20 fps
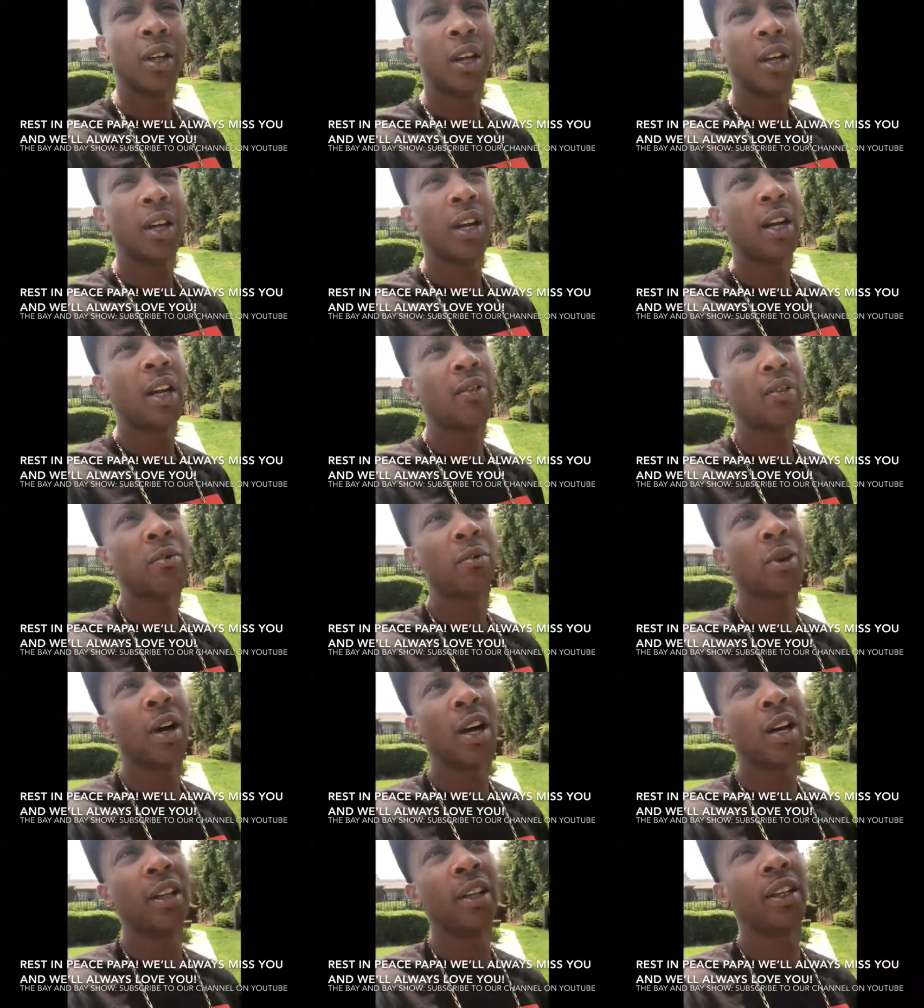and
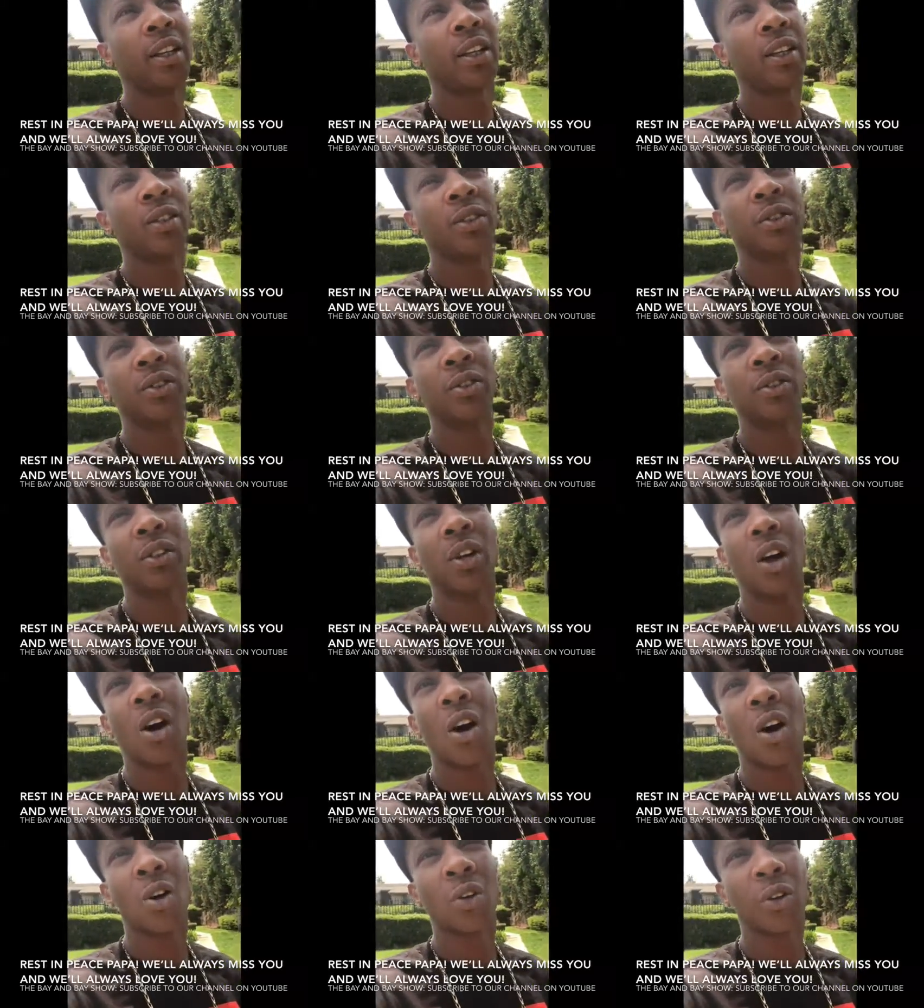everybody else,
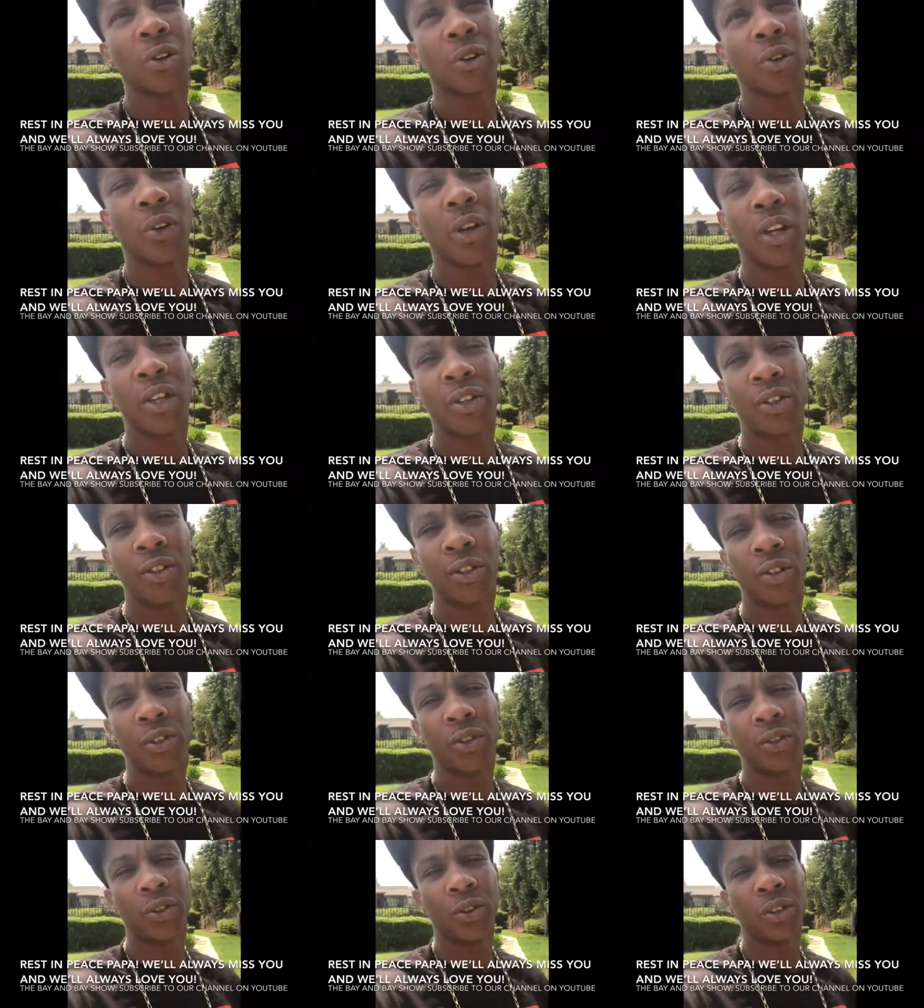all the
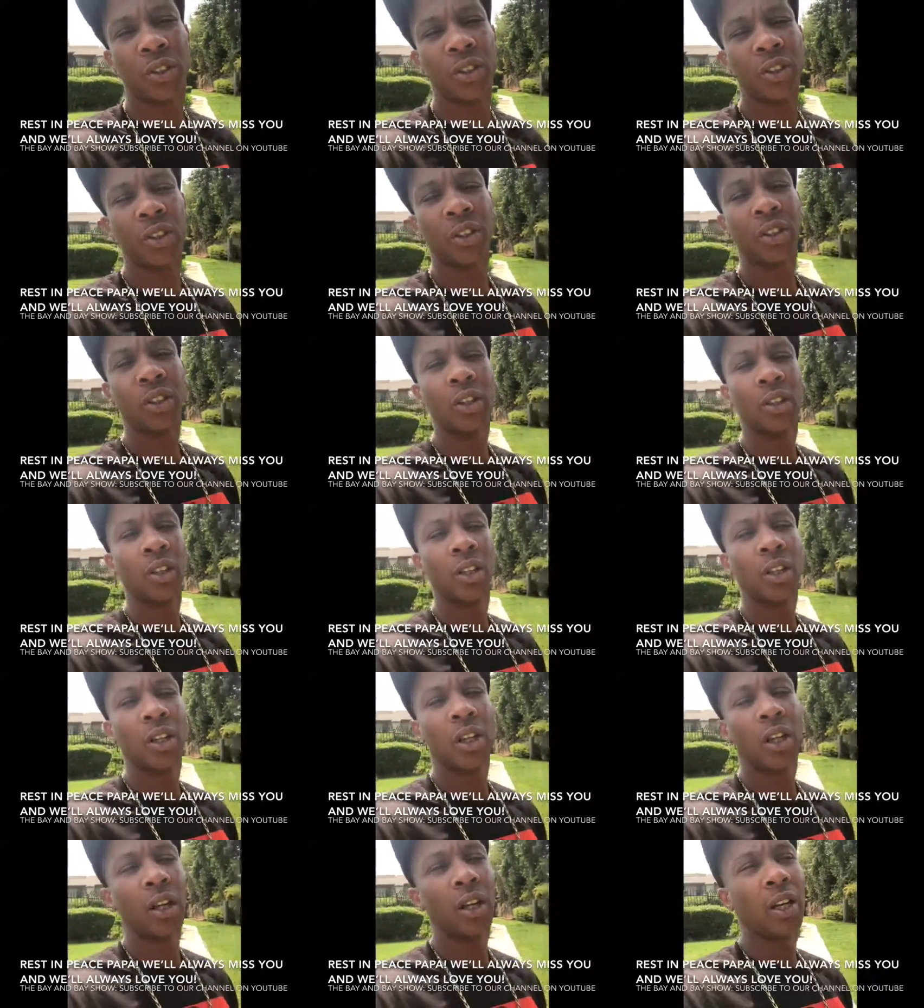grandchildren,
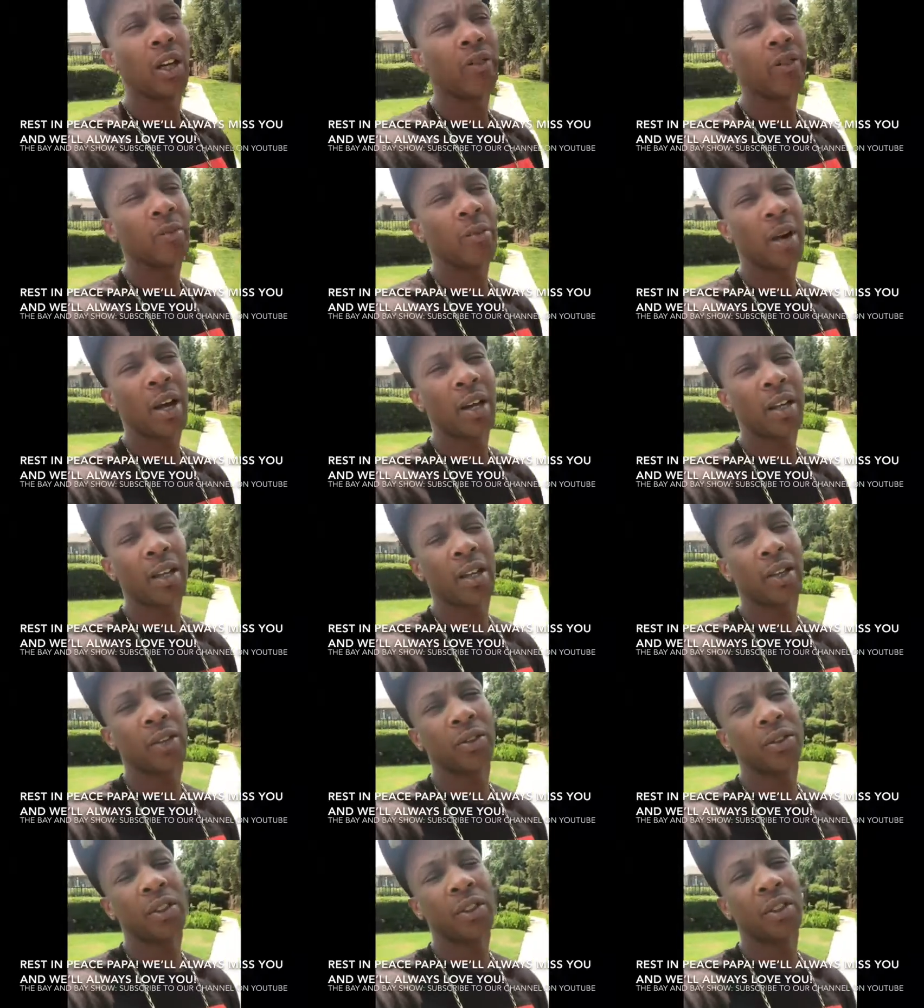everybody
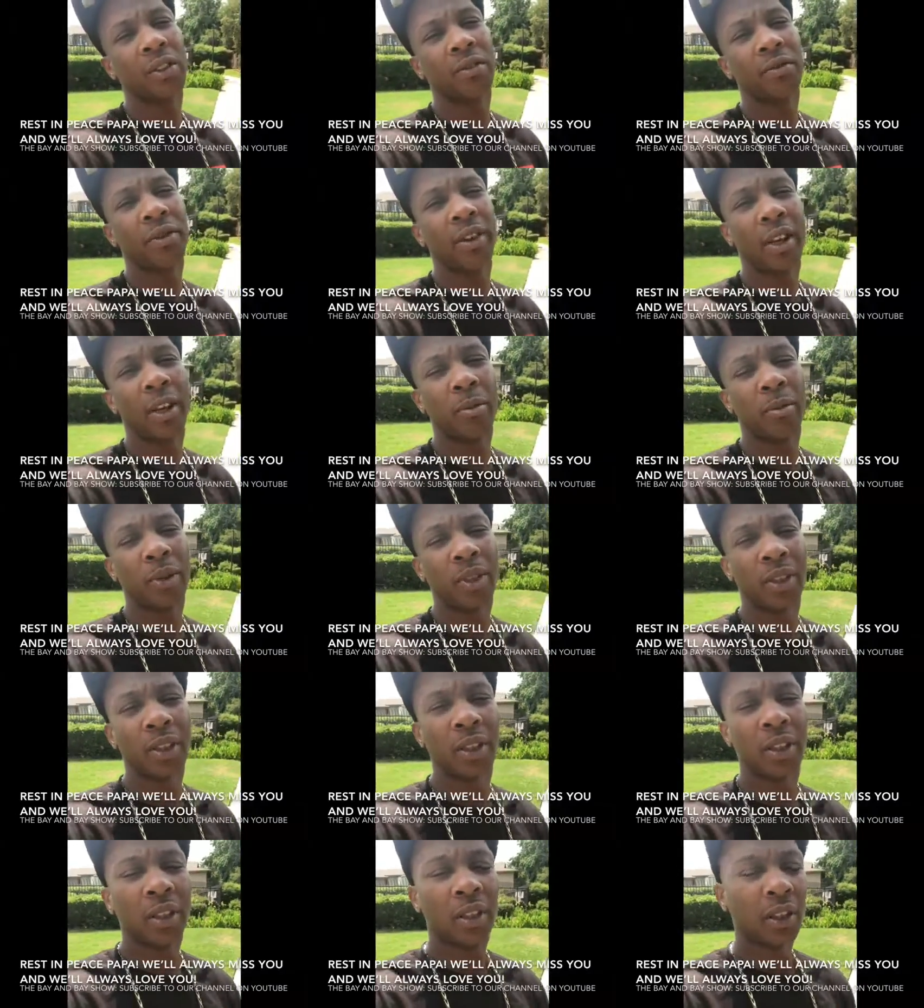else in the
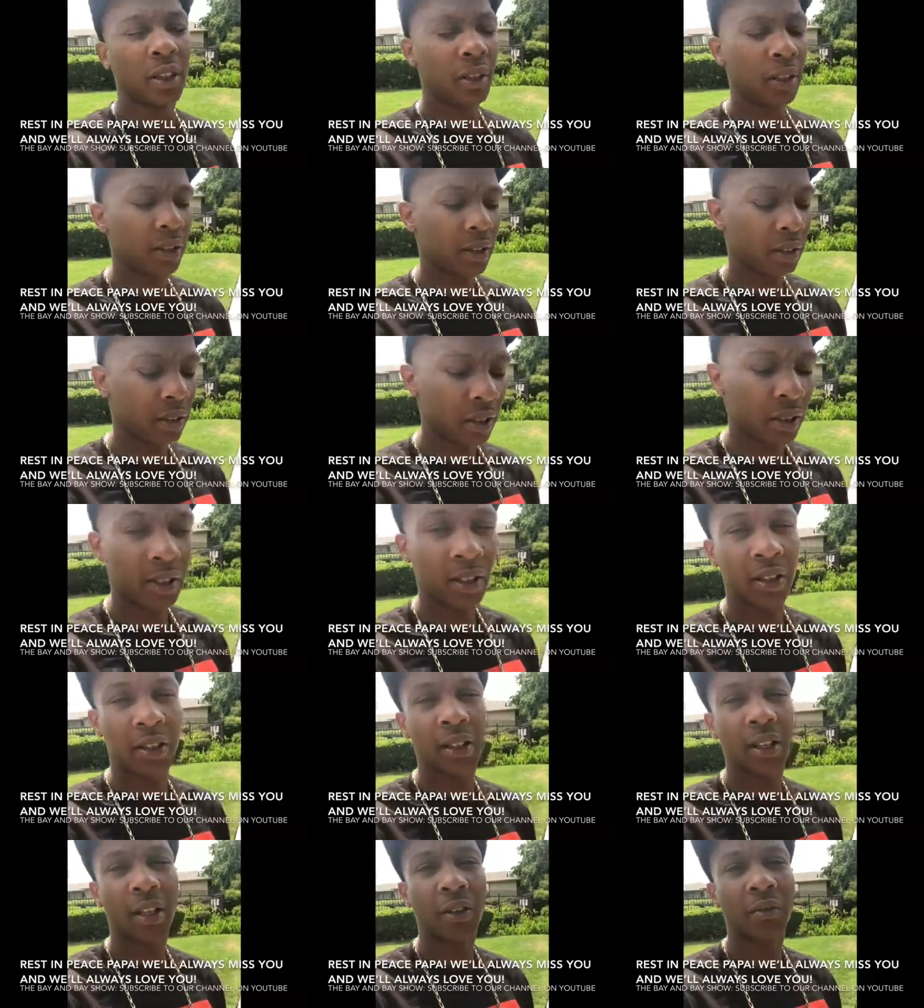family that
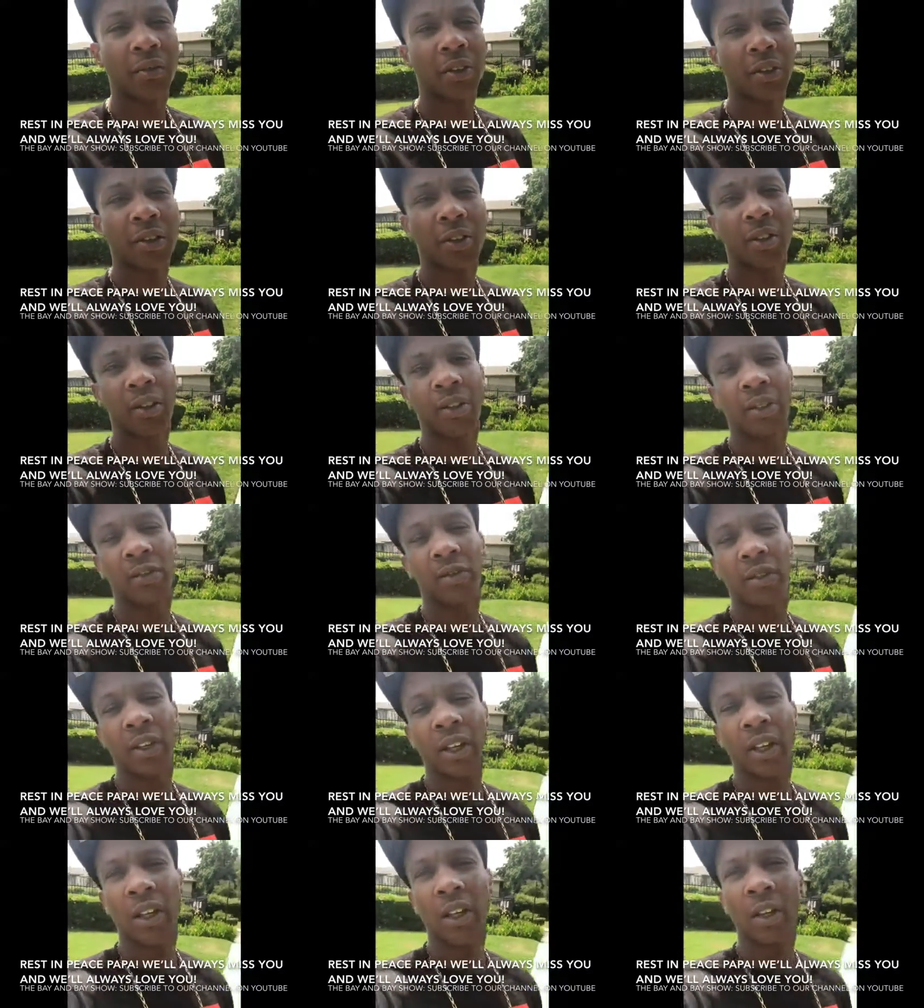this death is gonna
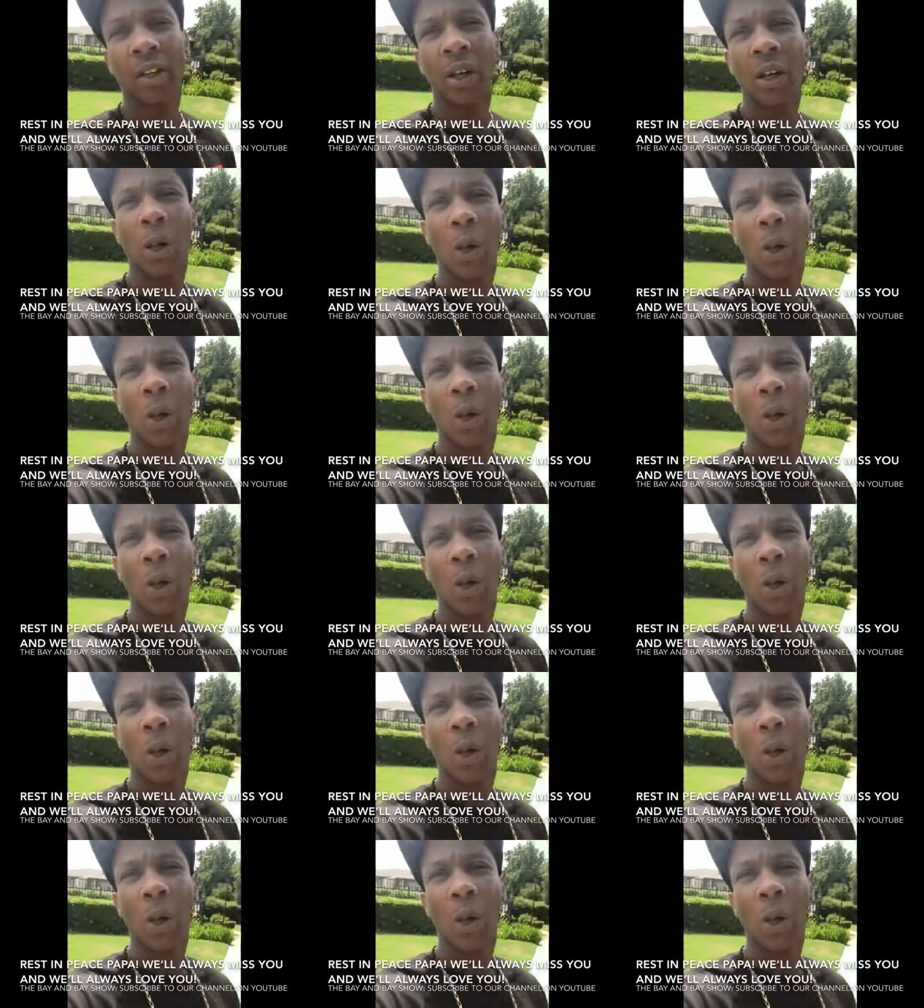affect.